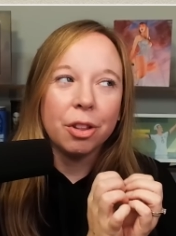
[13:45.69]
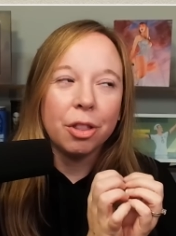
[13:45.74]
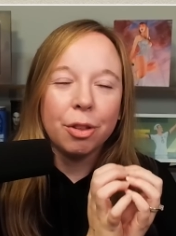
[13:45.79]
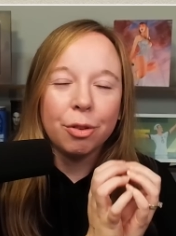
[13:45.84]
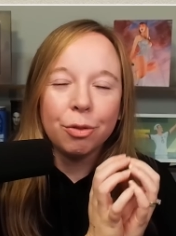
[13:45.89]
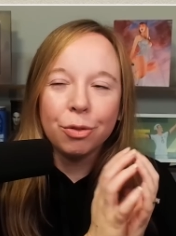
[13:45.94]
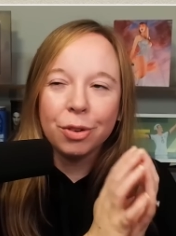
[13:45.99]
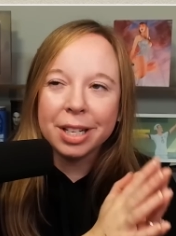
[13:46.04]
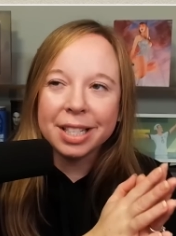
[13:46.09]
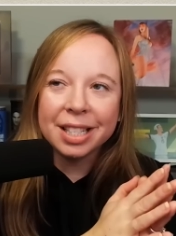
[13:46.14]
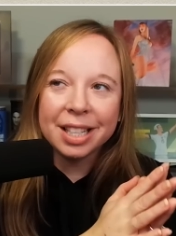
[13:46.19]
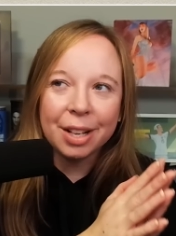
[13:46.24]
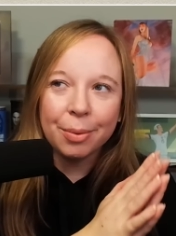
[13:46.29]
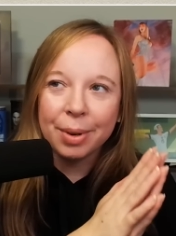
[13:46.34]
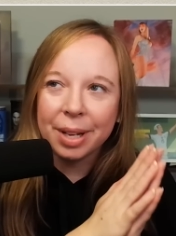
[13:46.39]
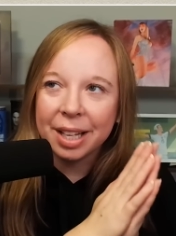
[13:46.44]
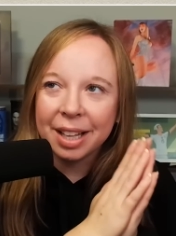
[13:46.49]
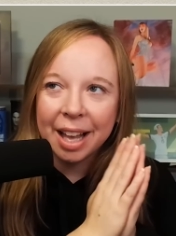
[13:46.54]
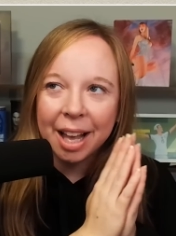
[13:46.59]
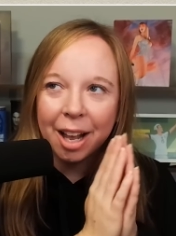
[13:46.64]
The reason that we
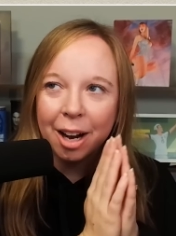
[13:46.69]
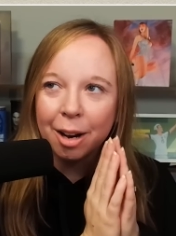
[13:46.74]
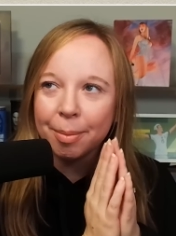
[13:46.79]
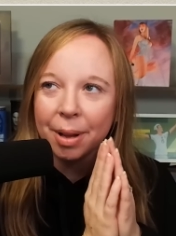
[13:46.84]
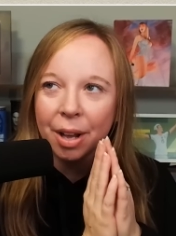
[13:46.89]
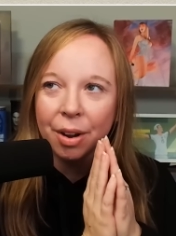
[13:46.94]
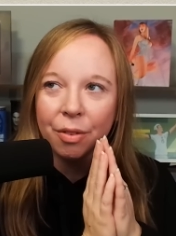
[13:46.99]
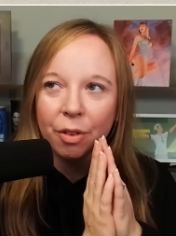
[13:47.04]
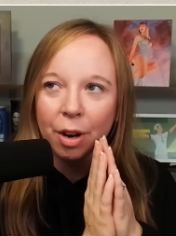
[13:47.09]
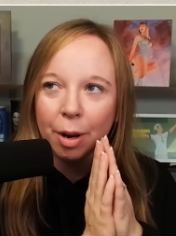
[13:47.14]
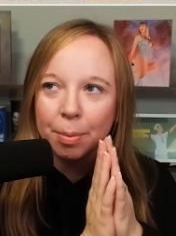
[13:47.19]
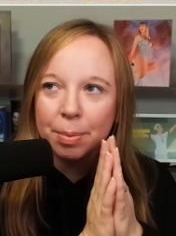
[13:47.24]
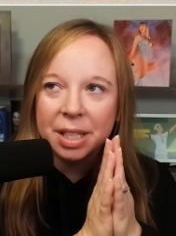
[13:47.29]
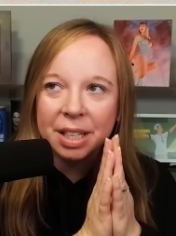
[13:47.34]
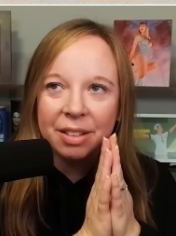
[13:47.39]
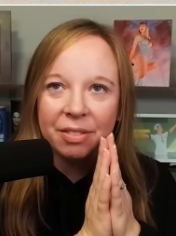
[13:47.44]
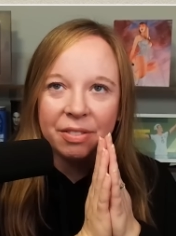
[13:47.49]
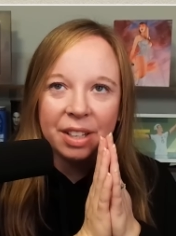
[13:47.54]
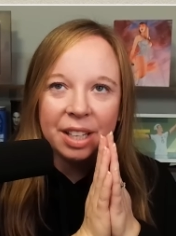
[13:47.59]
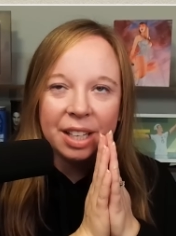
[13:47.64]
clown about
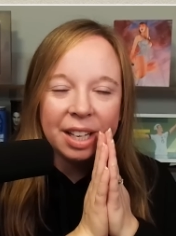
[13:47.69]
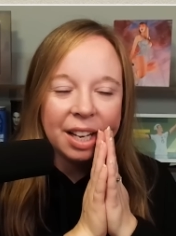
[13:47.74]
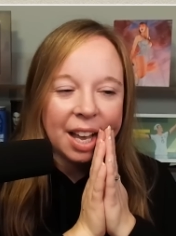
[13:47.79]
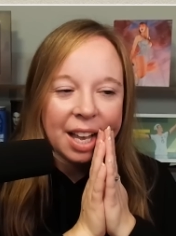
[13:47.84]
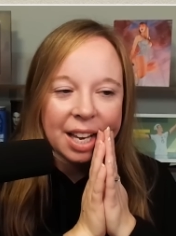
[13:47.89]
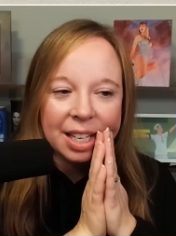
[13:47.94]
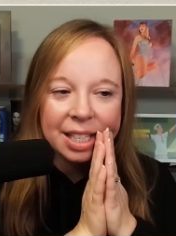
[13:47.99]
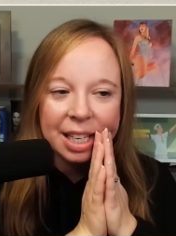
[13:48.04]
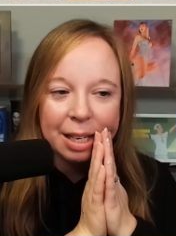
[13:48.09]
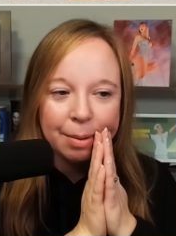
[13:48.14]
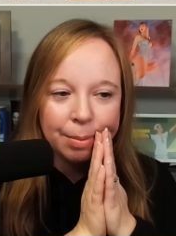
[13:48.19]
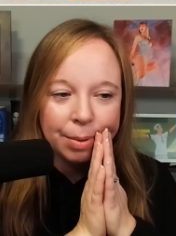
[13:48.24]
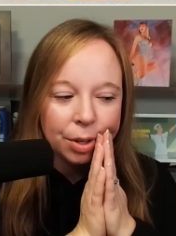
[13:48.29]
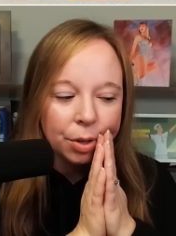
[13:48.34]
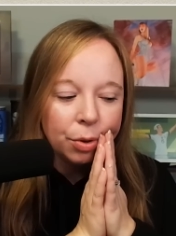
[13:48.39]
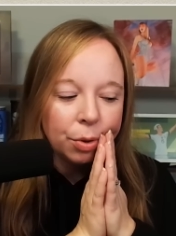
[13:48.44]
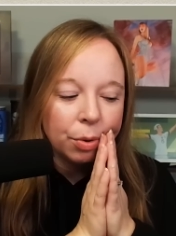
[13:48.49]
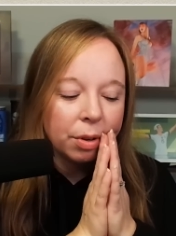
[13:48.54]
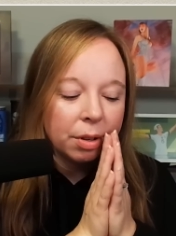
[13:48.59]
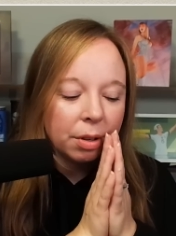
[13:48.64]
reptv and
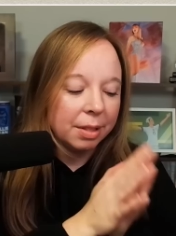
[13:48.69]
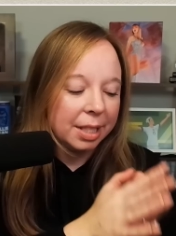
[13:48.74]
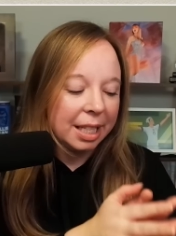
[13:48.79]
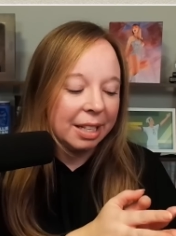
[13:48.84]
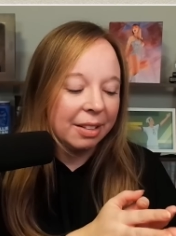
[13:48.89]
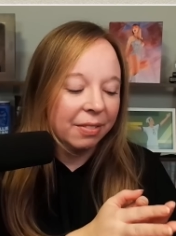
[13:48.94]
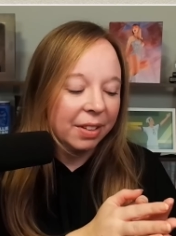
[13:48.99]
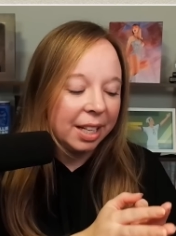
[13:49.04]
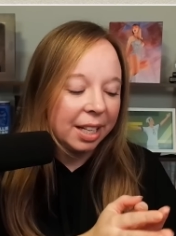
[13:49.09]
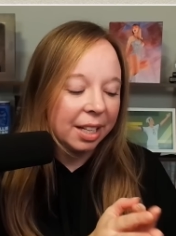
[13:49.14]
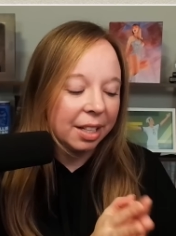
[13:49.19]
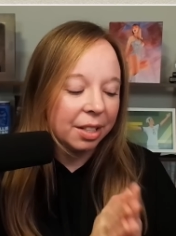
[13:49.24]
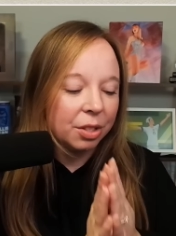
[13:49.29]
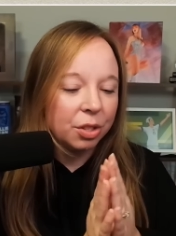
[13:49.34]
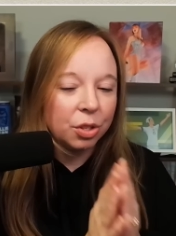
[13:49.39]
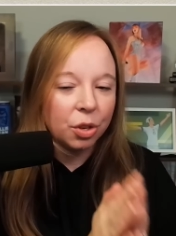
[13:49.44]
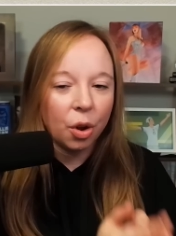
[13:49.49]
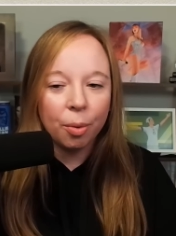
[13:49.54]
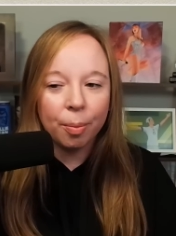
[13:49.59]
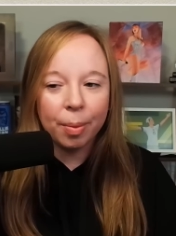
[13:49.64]
debut TV
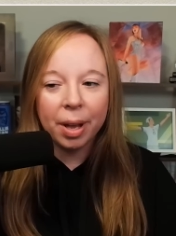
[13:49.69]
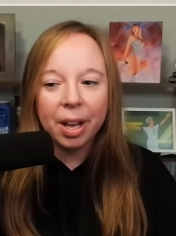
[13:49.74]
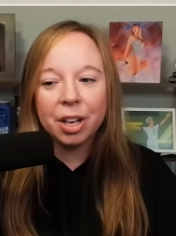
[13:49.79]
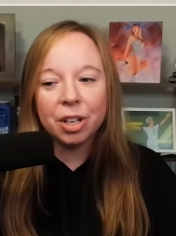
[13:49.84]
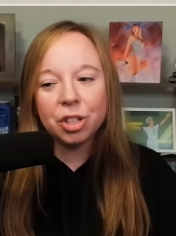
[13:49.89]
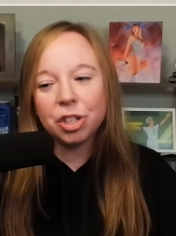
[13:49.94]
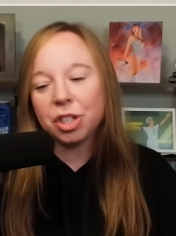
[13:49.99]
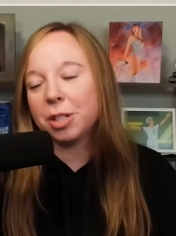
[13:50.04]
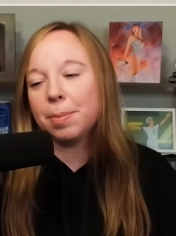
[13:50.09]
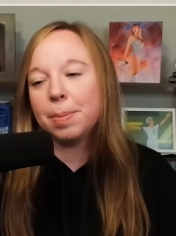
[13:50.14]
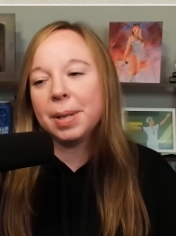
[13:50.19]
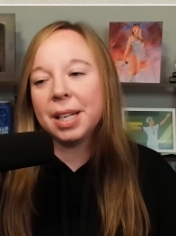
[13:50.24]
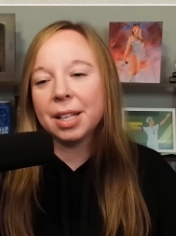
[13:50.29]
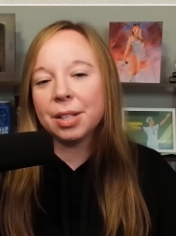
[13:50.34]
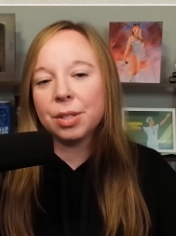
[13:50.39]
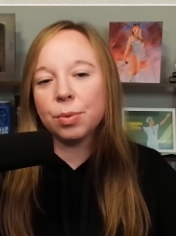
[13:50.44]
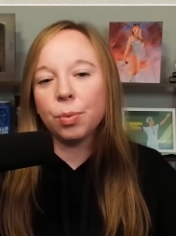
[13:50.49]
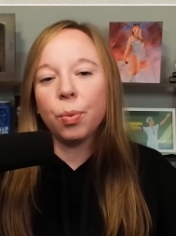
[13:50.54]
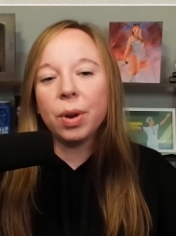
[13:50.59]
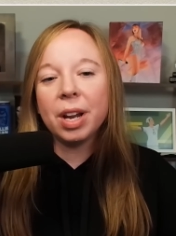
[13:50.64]
so much is
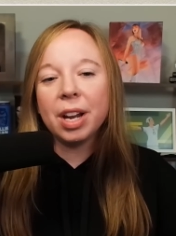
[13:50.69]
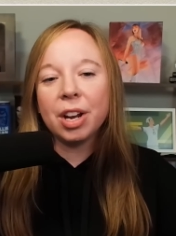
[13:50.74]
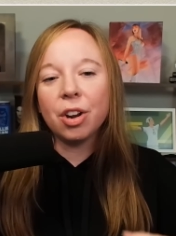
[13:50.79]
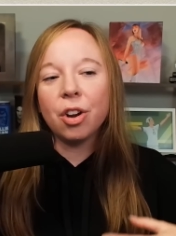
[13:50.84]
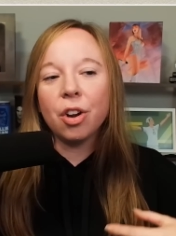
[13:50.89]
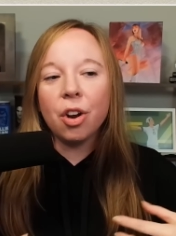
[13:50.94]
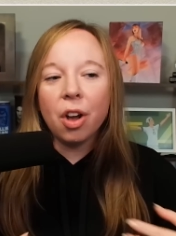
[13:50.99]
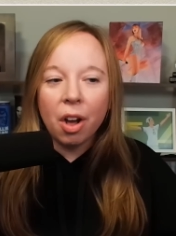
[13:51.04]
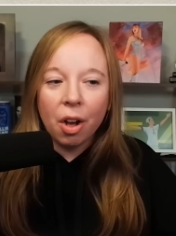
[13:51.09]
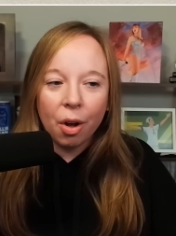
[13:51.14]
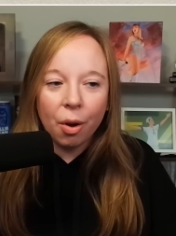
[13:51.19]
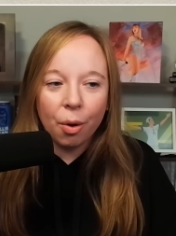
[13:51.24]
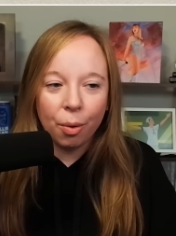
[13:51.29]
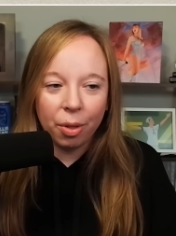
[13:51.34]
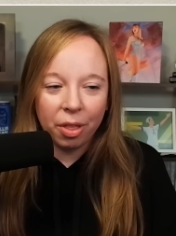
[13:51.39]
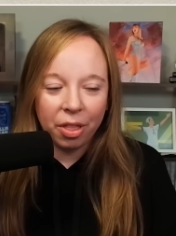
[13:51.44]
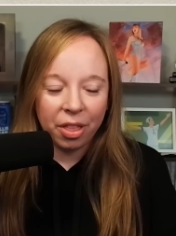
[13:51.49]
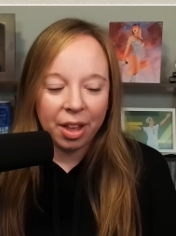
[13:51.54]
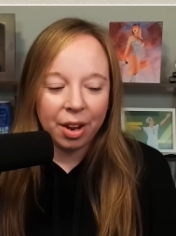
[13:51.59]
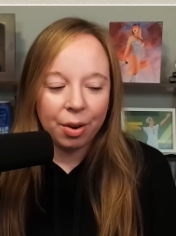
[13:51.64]
because we know
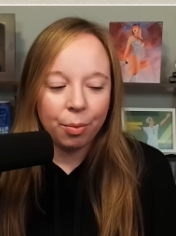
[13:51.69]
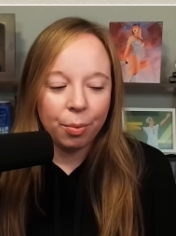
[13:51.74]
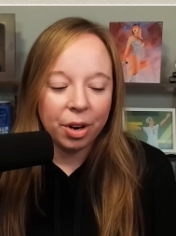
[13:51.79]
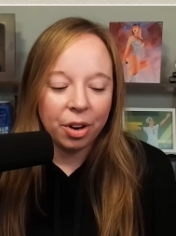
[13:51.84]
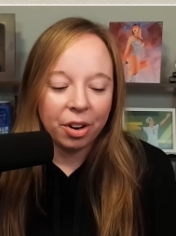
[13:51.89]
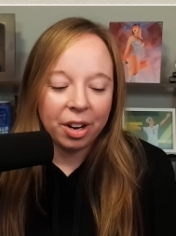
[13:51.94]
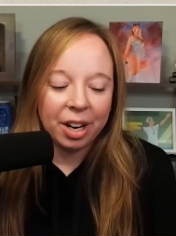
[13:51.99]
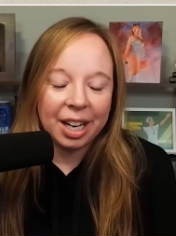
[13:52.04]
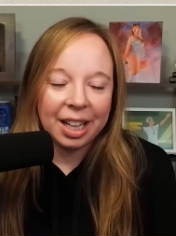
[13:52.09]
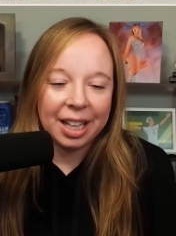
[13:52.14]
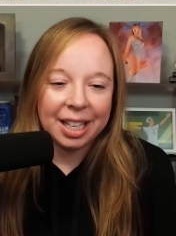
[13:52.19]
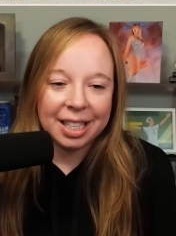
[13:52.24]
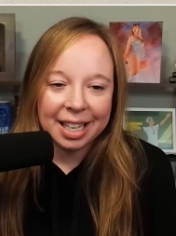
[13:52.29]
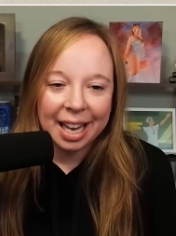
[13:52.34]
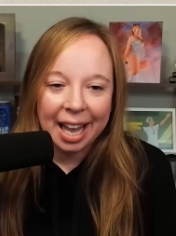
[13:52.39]
that we're getting these